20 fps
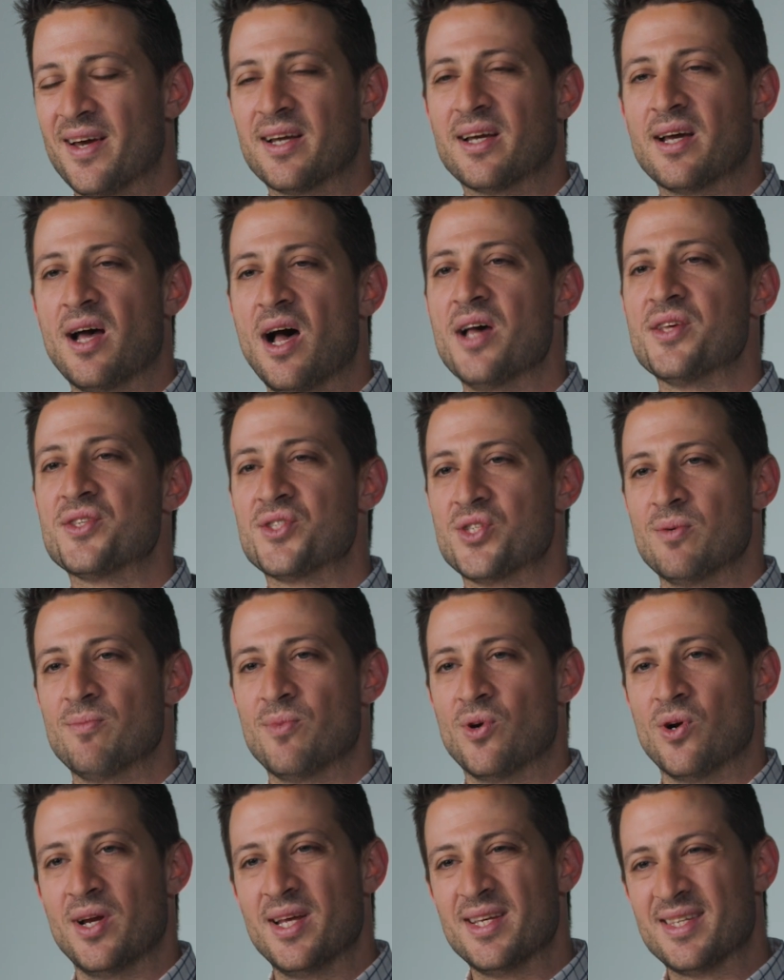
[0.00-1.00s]

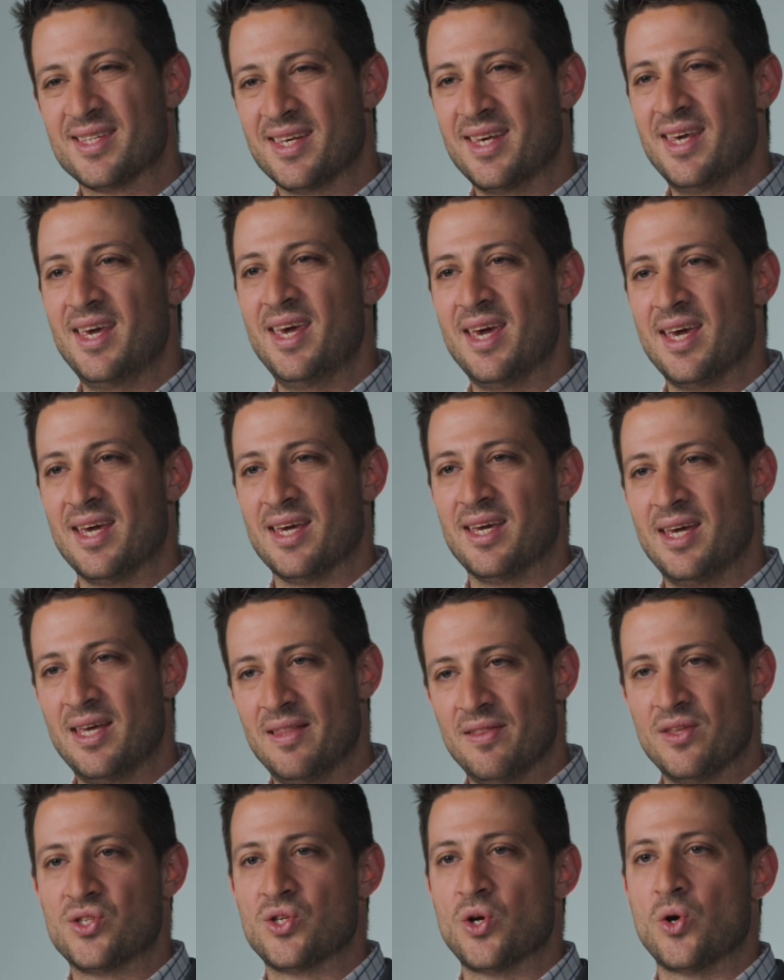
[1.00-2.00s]
customer is king in
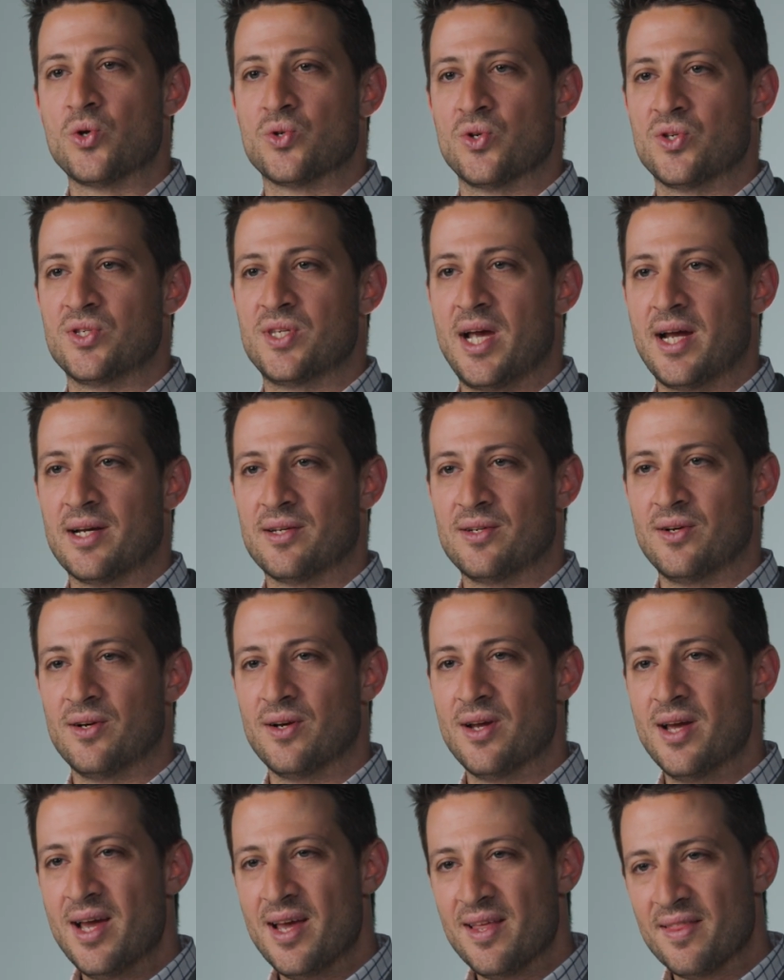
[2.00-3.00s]
the social sector.
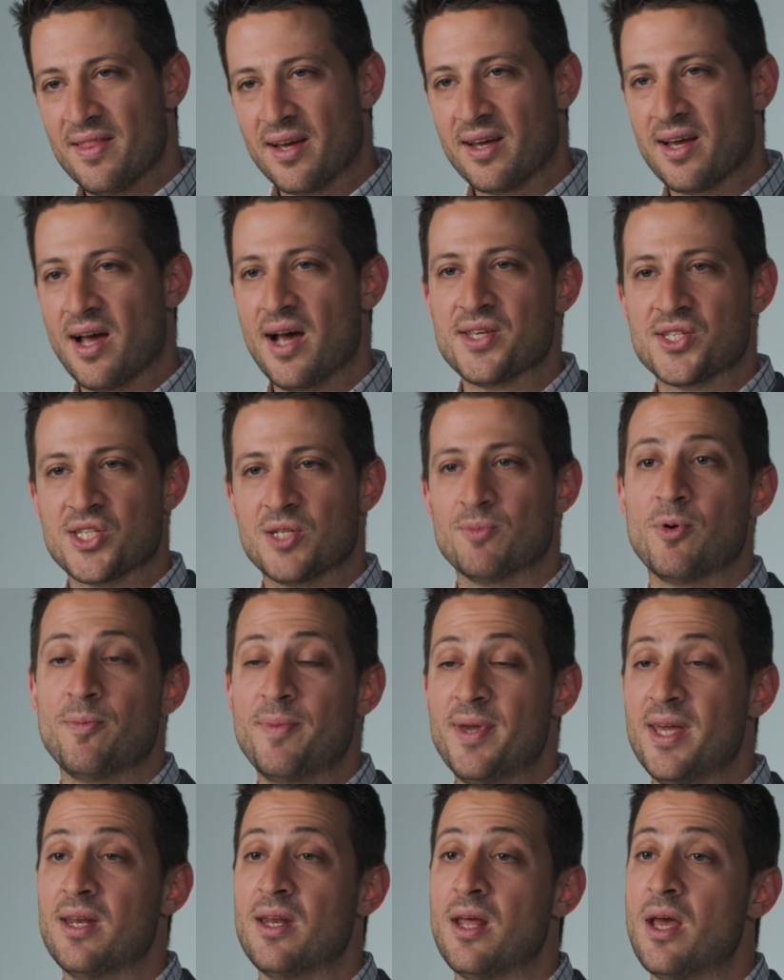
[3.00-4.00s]
The customer
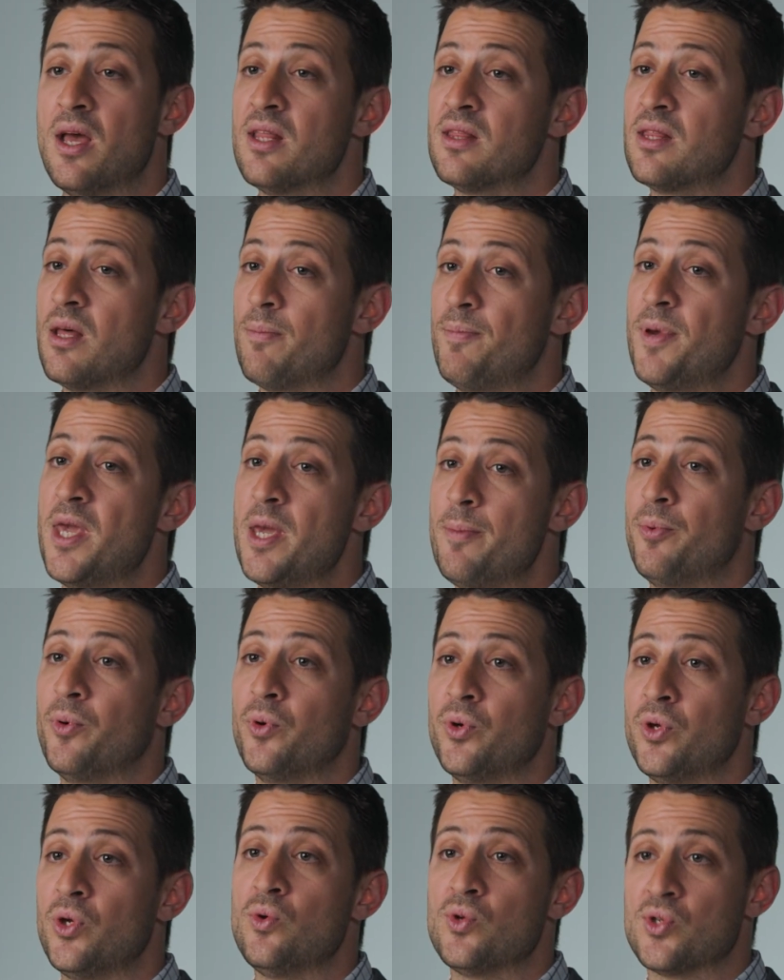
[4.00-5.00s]
being the people
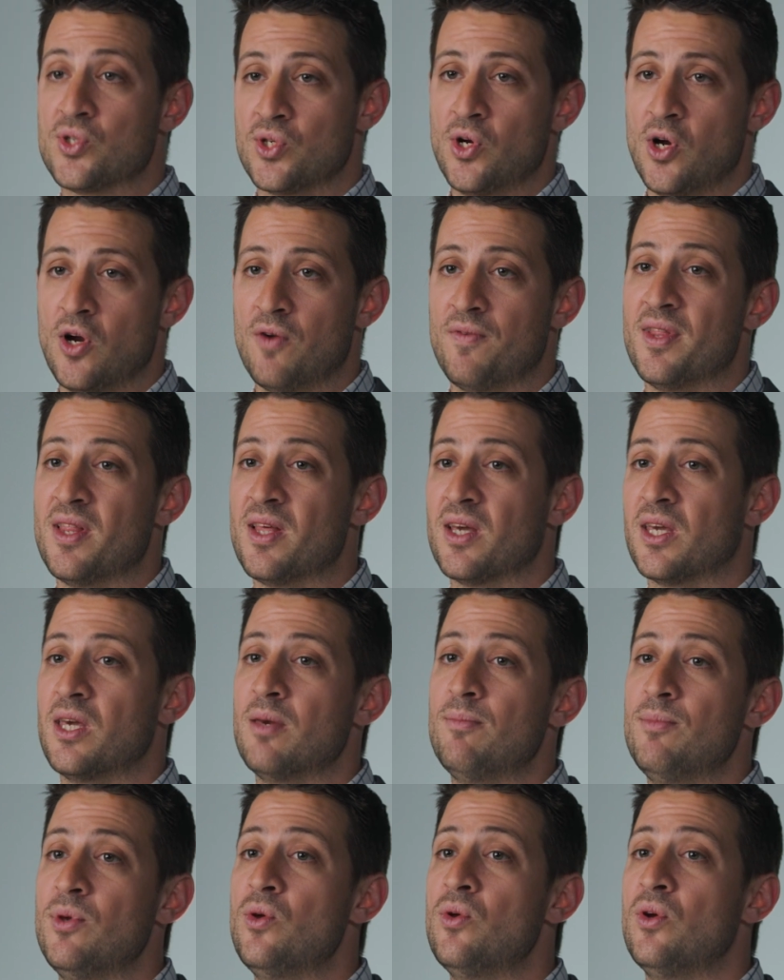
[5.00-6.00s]
you serve and the
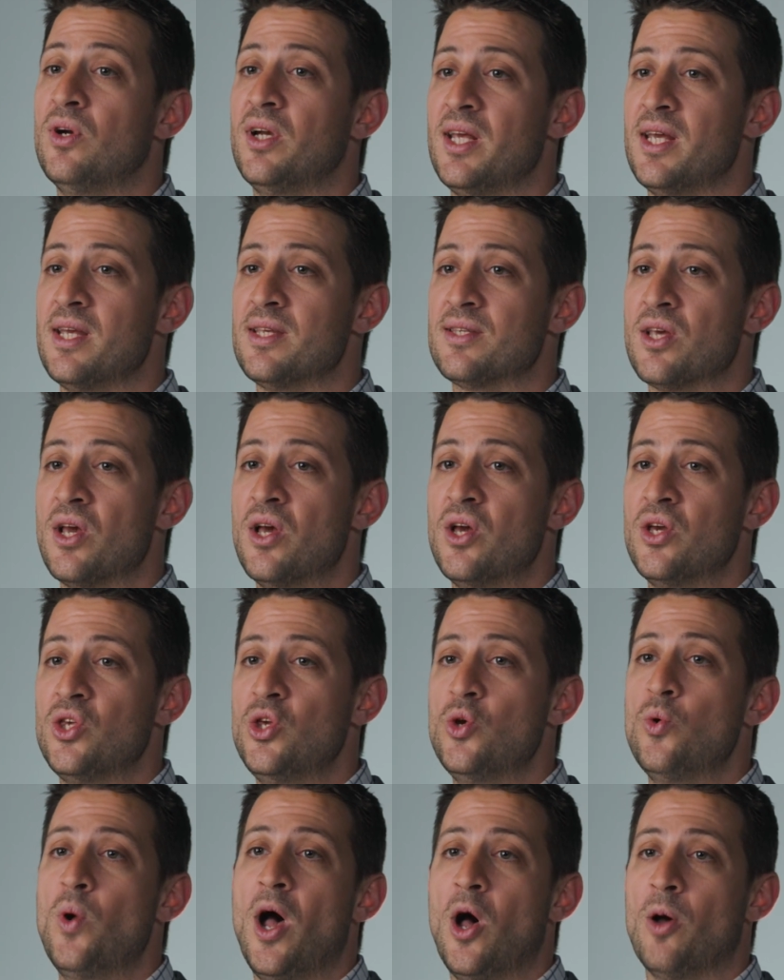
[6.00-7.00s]
communities
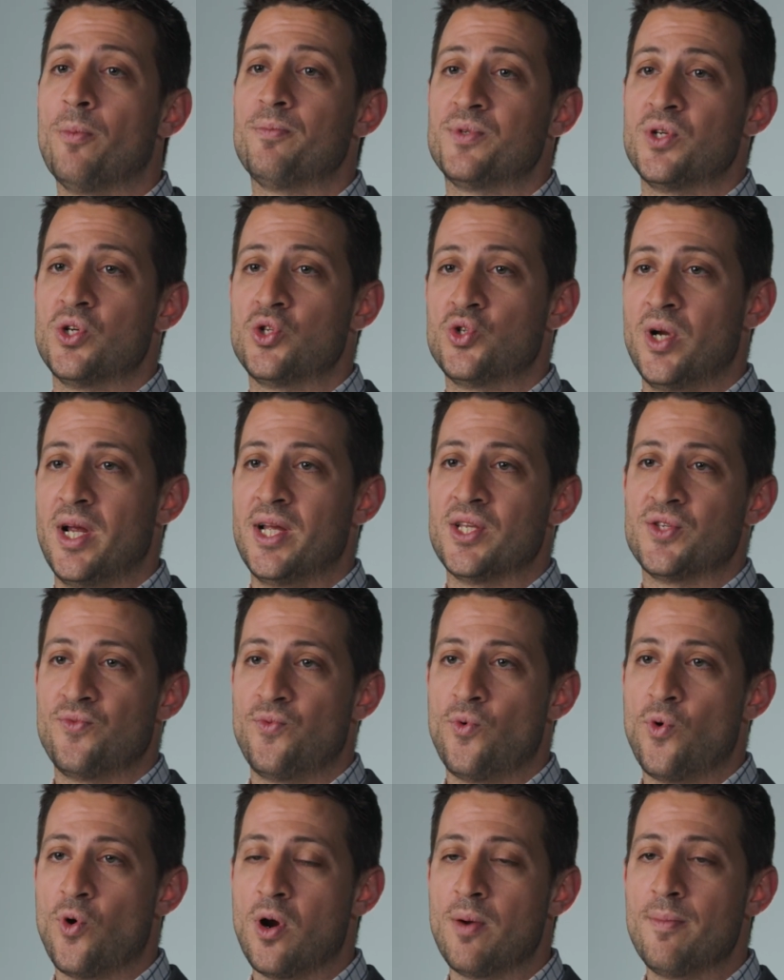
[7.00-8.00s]
you help to
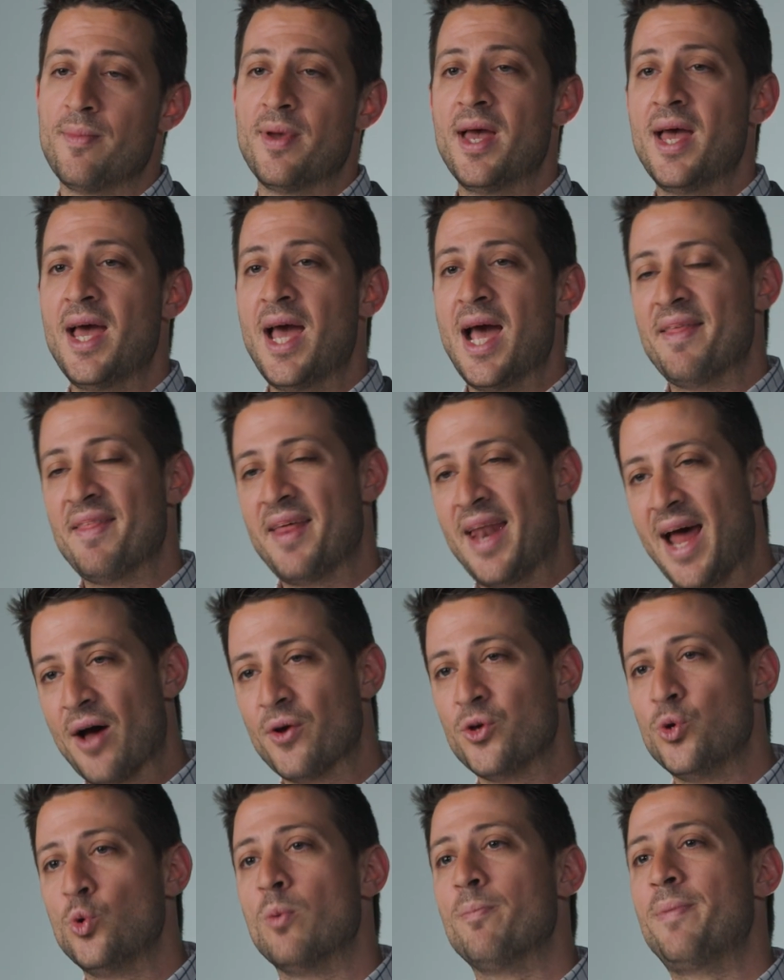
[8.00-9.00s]
transform, and then how
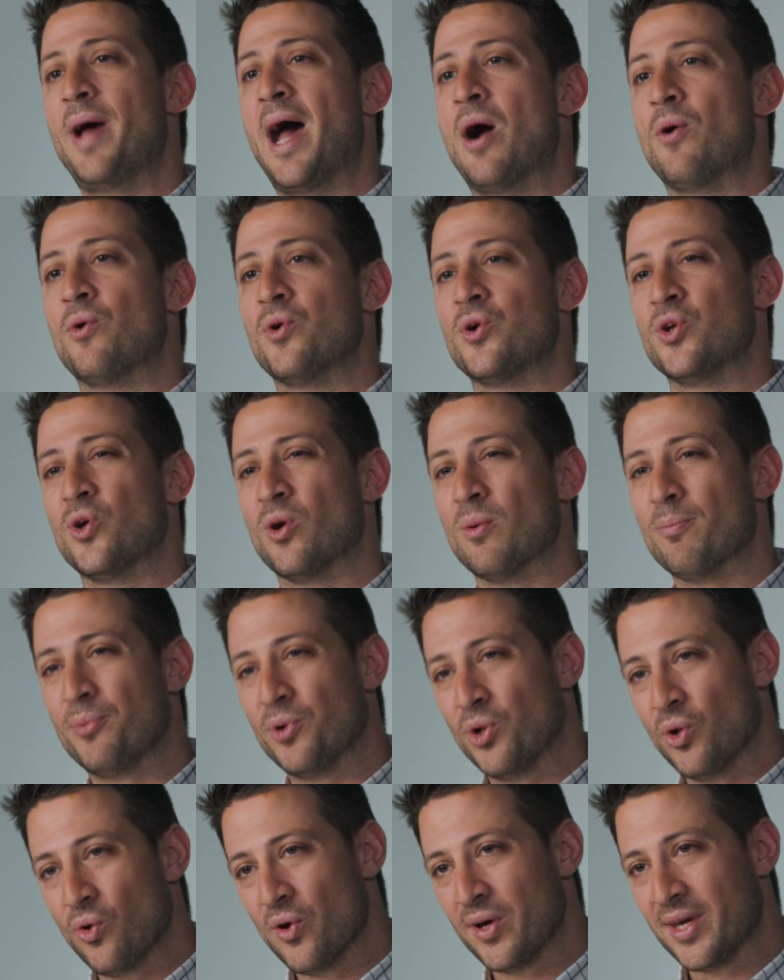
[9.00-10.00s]
you empower your
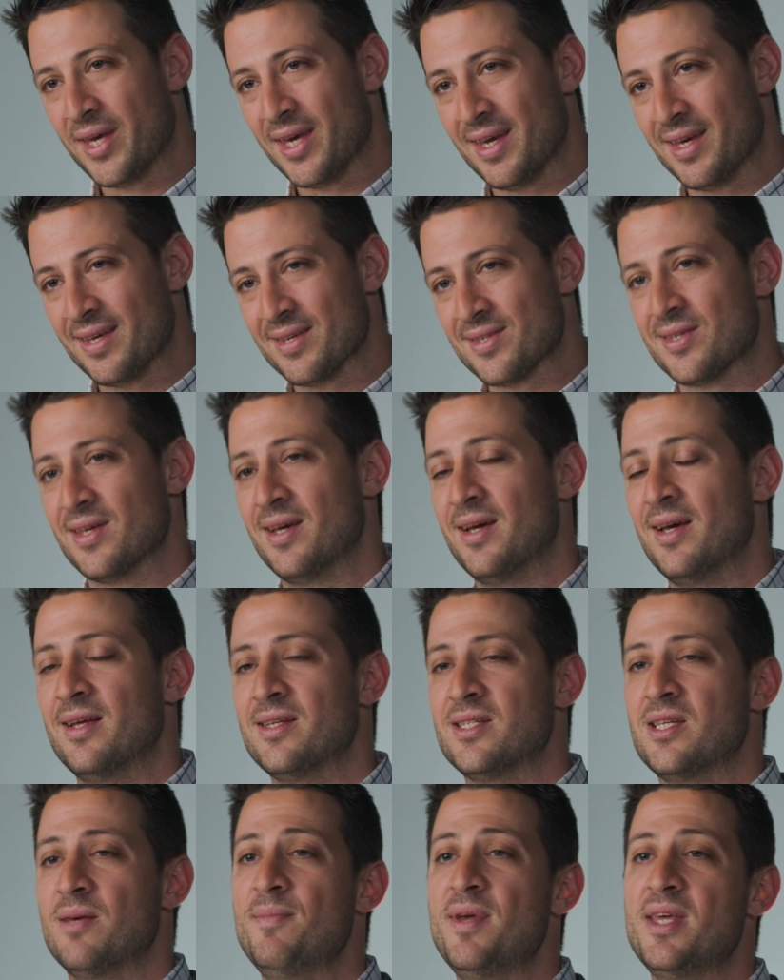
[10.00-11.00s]
employees
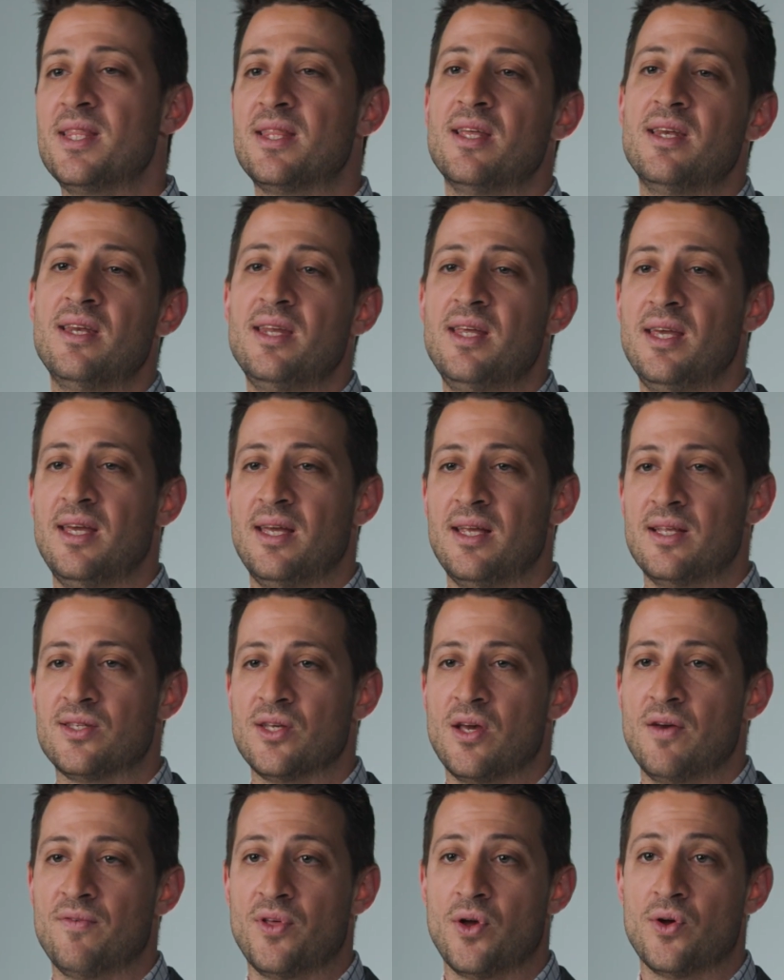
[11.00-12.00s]
to meet the needs
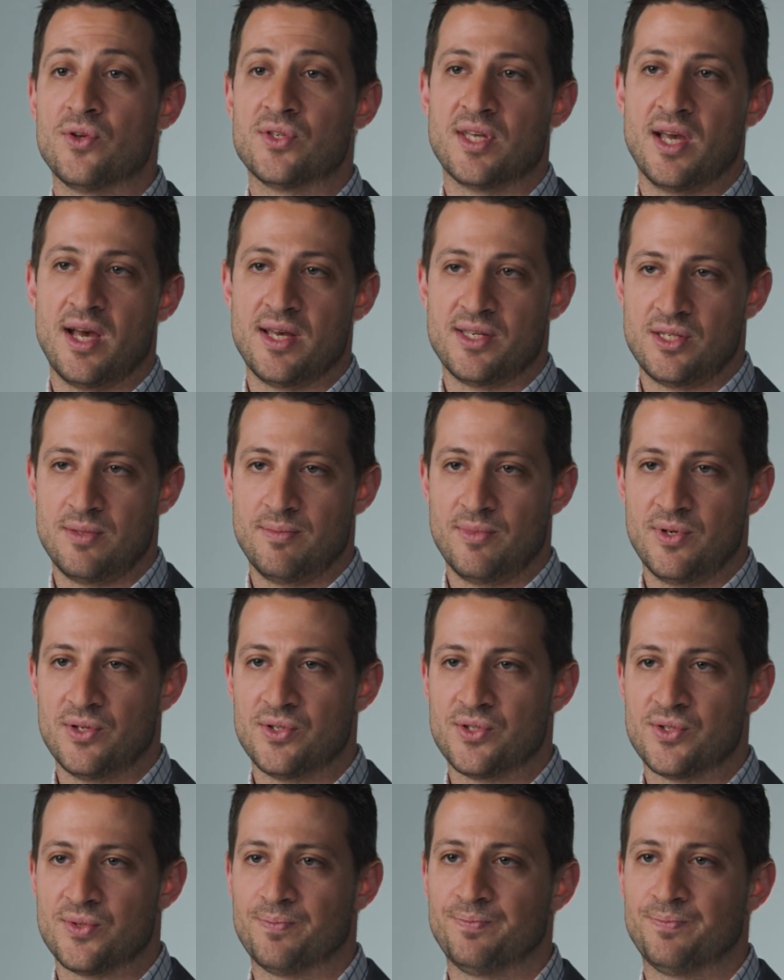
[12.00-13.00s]
of those customers.